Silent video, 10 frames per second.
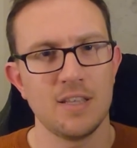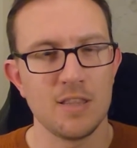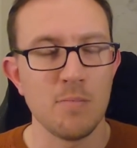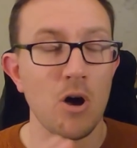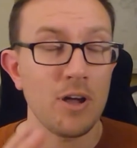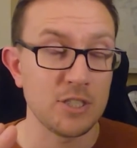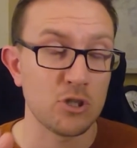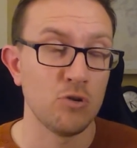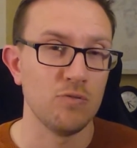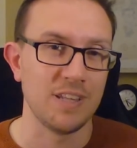that the market
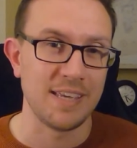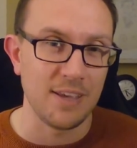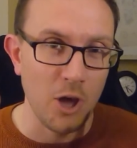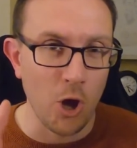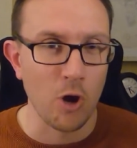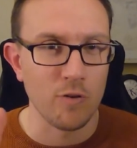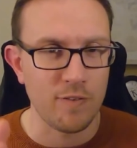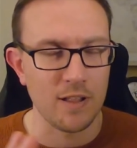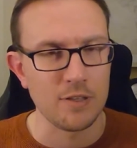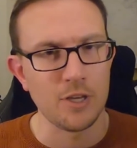is currently
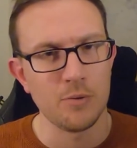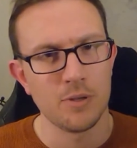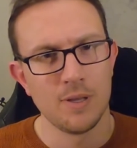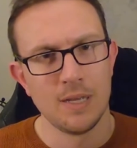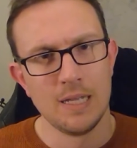overvalued.